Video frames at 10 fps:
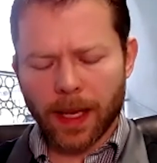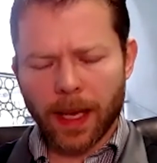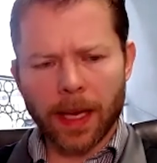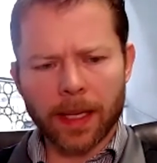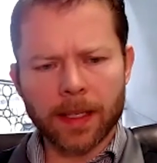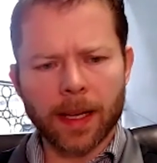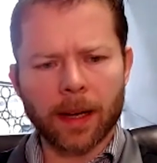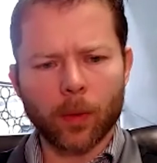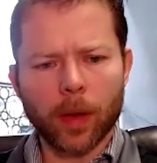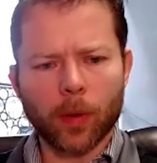And
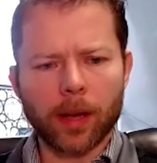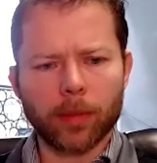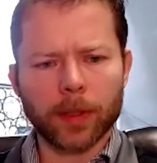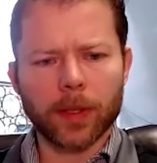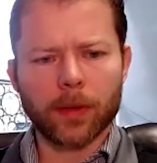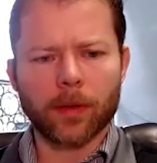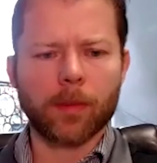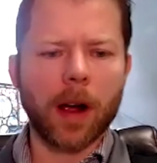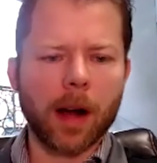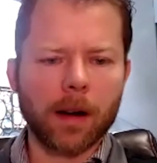uh, we were able to,
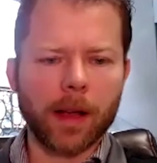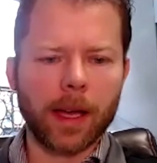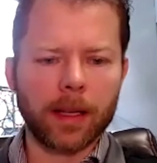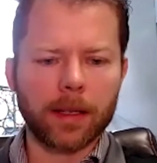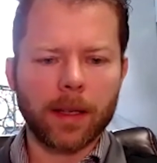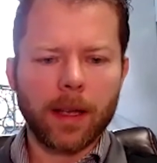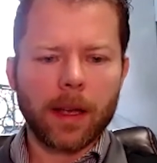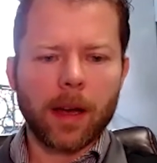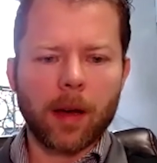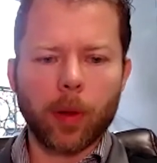from our end,
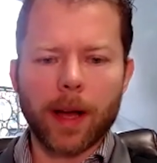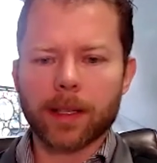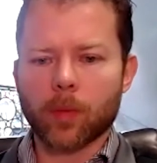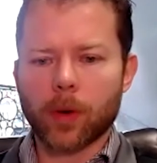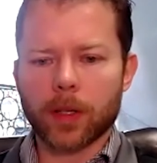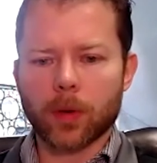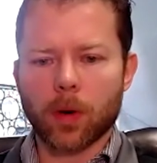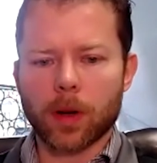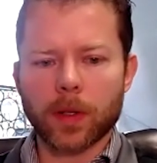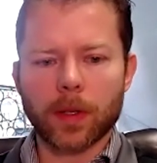apply some
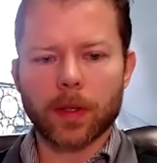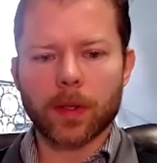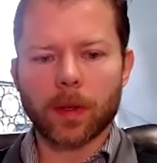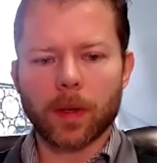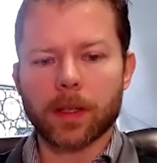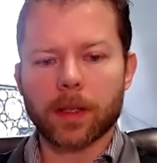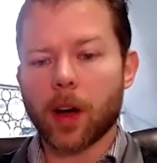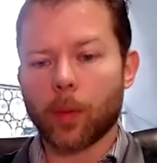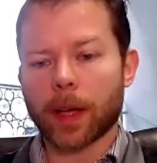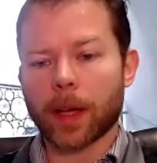resources uh, to
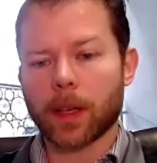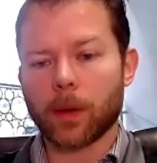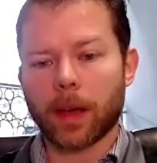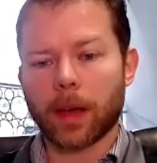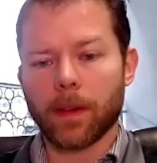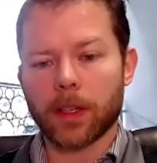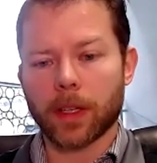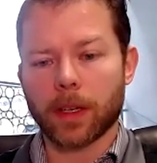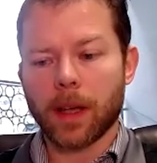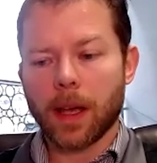help execute that
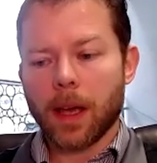vision.